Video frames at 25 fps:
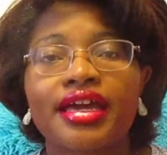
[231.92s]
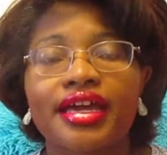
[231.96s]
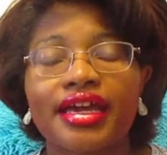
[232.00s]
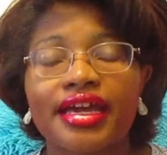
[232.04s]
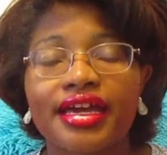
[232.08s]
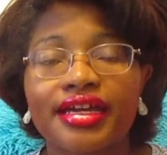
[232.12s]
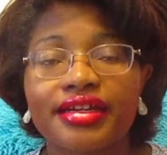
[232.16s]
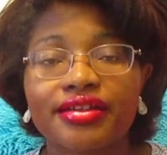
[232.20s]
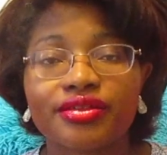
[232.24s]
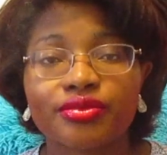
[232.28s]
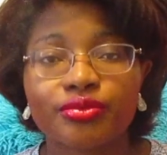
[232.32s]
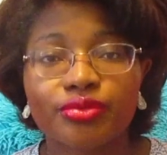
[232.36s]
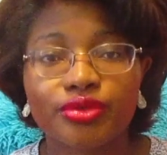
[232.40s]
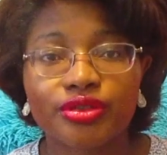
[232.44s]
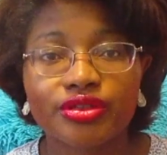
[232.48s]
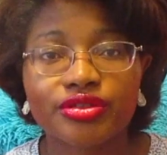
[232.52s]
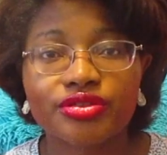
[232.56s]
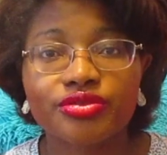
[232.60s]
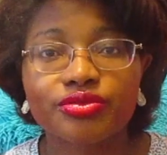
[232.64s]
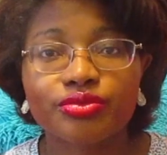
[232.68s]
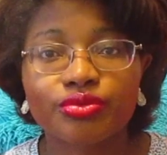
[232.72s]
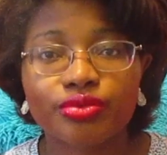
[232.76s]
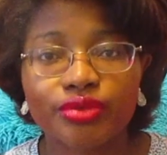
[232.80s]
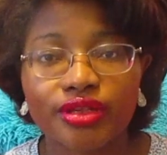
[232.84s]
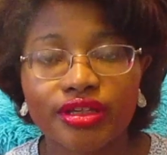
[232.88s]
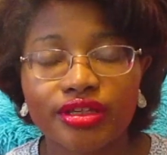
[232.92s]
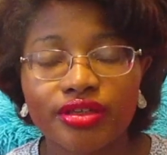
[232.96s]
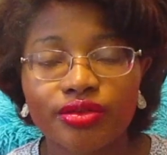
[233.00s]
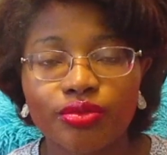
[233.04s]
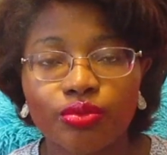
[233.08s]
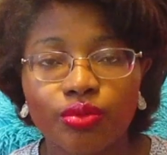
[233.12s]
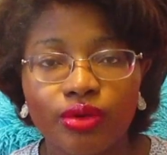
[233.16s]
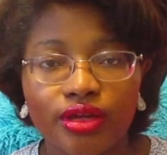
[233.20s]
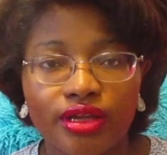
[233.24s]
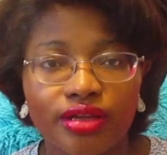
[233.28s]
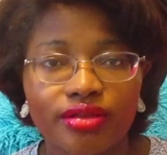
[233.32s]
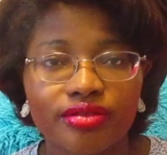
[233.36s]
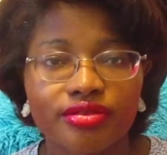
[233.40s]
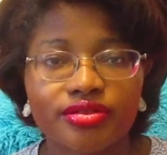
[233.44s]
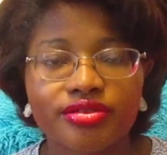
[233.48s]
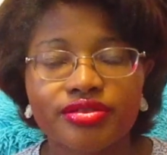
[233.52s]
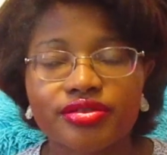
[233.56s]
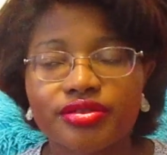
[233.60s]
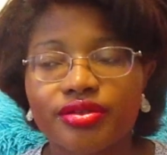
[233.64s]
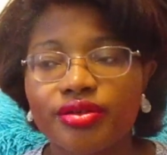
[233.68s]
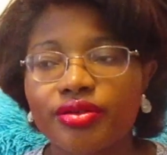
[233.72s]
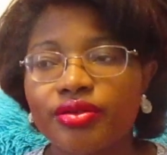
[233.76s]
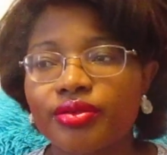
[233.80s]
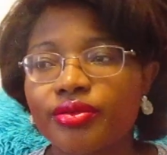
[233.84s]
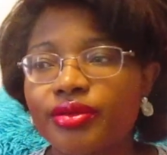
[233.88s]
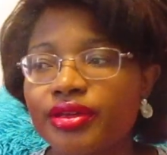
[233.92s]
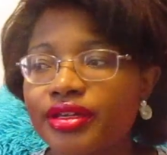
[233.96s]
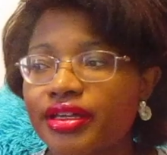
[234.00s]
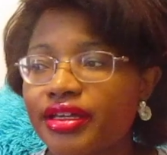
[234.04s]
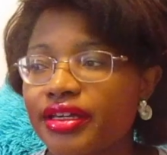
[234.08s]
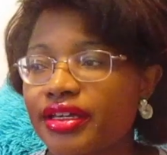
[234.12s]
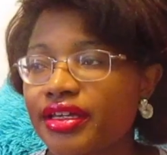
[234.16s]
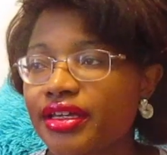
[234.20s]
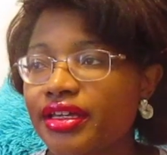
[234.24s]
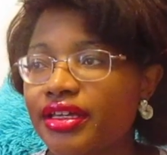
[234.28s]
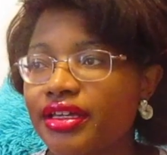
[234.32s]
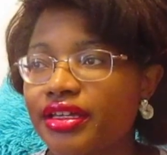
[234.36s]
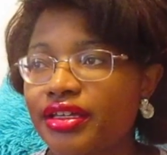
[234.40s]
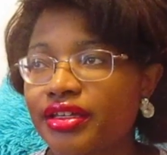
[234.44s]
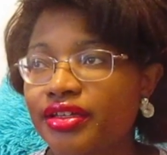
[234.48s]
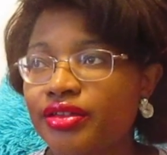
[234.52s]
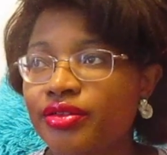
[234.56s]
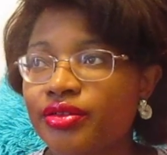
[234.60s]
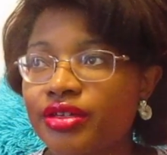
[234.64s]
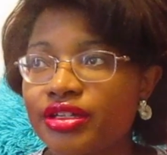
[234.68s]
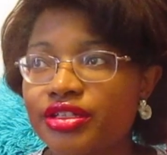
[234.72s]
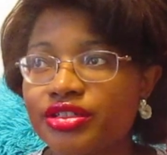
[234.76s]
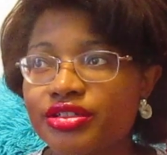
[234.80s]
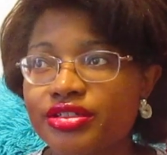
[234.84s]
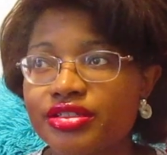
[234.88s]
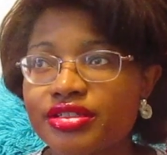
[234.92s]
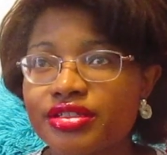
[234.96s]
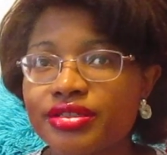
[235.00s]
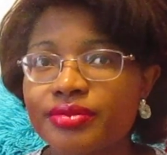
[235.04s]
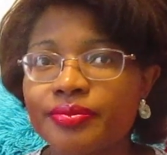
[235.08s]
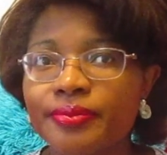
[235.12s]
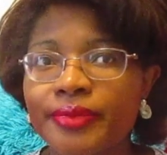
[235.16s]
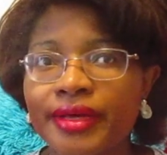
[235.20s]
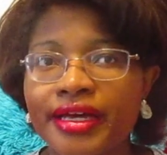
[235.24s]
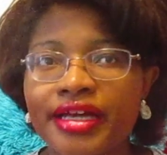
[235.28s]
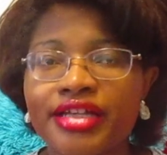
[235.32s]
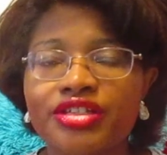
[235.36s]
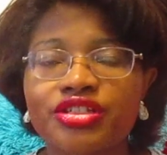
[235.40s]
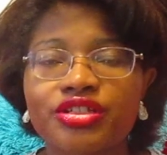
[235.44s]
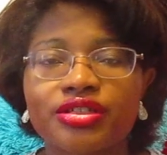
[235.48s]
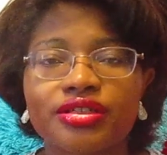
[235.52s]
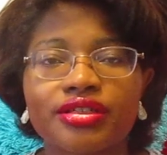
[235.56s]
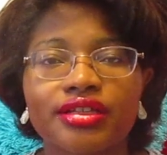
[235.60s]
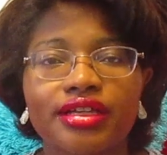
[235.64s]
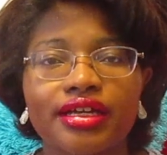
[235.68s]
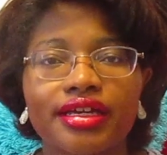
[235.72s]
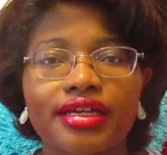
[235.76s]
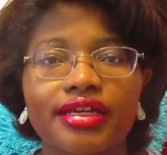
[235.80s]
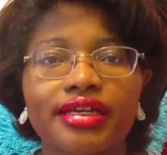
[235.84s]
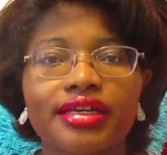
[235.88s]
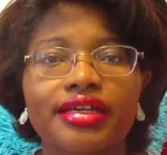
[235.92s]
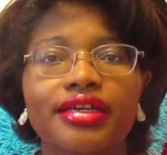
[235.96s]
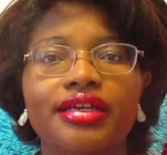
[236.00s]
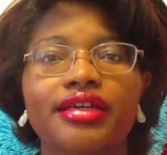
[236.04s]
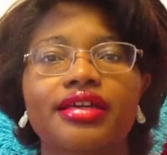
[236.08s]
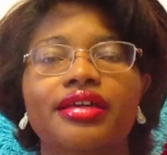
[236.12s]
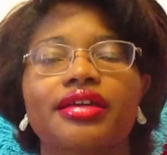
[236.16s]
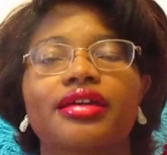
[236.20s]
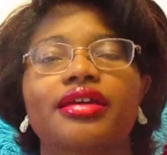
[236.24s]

and it works really well. So you can just imagine like